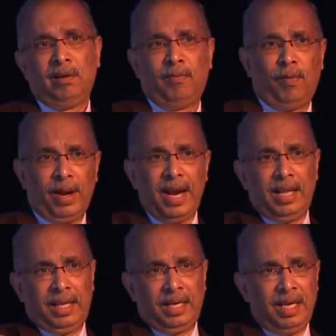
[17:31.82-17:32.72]

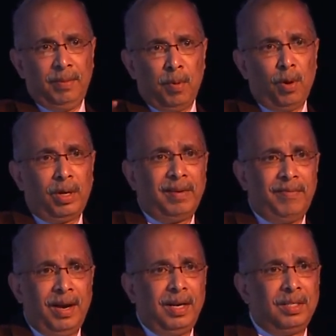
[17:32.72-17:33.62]
Forget the teapot
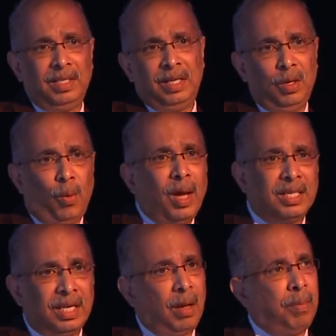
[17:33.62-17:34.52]
refiners in the
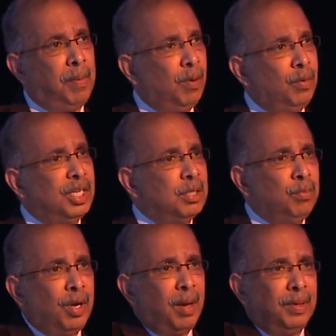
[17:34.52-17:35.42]
US, people who just
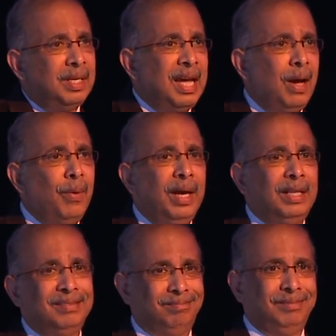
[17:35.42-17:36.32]
put up a tower
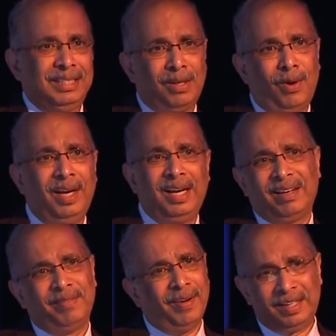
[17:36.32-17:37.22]
and call it a
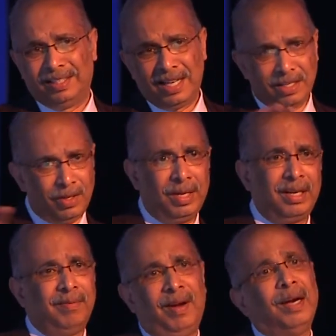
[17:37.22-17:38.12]
refinery. That's not a
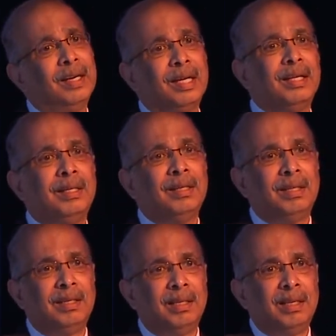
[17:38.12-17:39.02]
refinery.
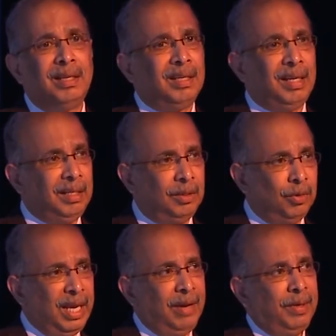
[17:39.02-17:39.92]
In
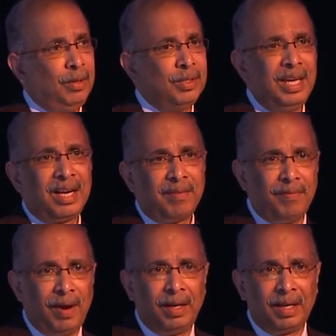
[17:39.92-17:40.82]
today, when you say a
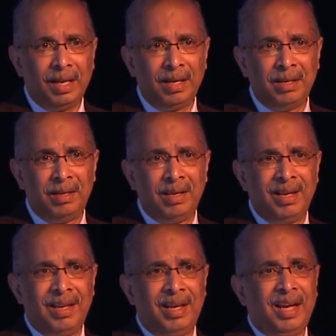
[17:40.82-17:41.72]
refinery,
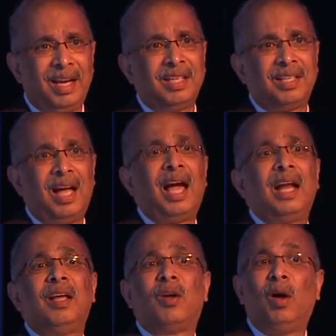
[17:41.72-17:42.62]
it is a
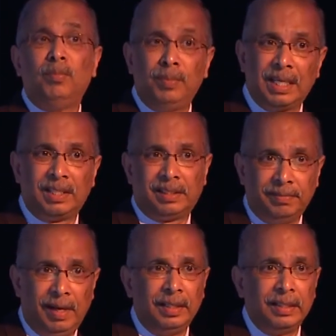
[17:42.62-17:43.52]
highly complex
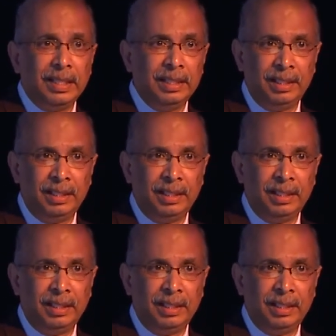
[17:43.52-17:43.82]
refinery.